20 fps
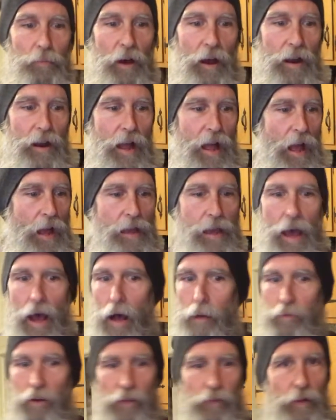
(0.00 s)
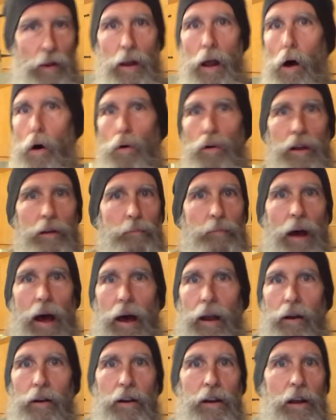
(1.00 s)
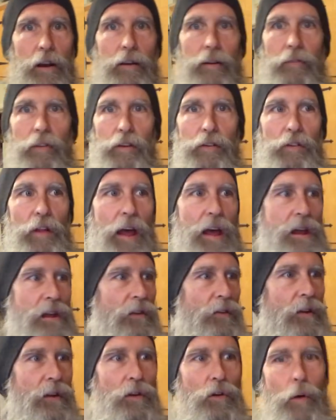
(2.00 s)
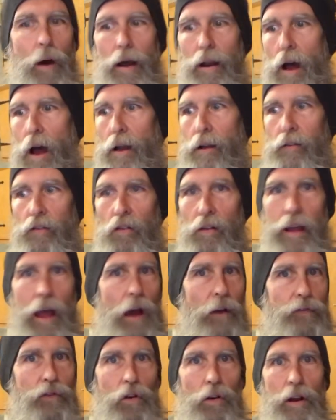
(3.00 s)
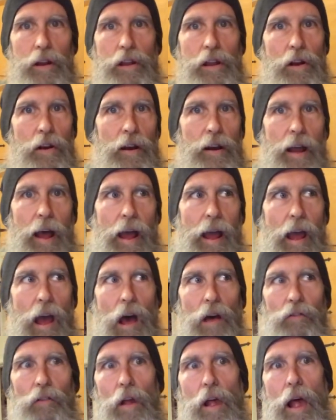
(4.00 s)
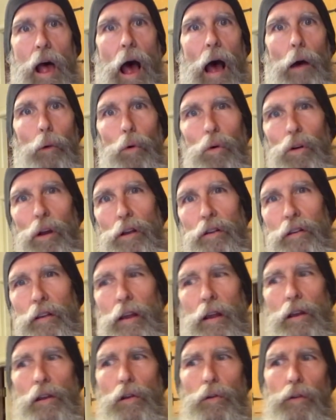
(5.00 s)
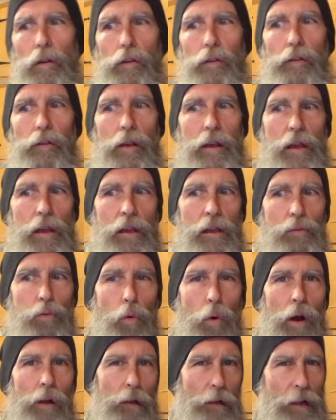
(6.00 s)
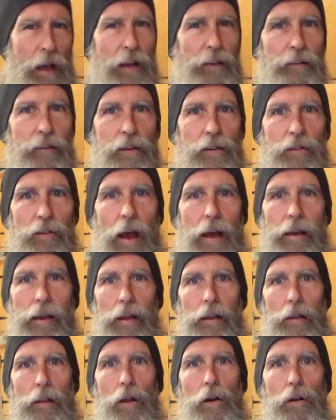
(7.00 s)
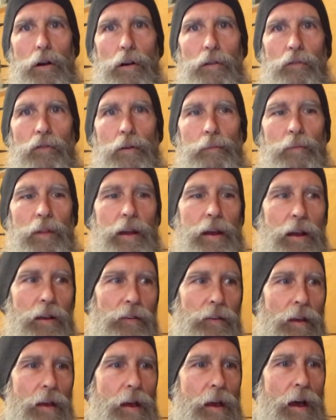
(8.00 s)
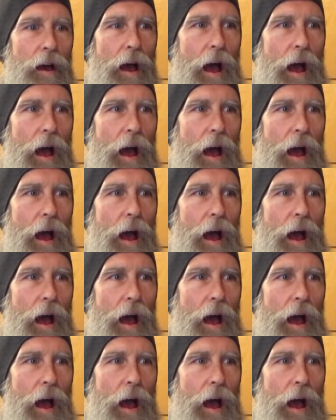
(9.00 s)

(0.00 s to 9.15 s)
But yeah, I'm just in holding pattern here in the States, and quite honestly, after a year and a half, I will continue to see what lessons I can learn from this.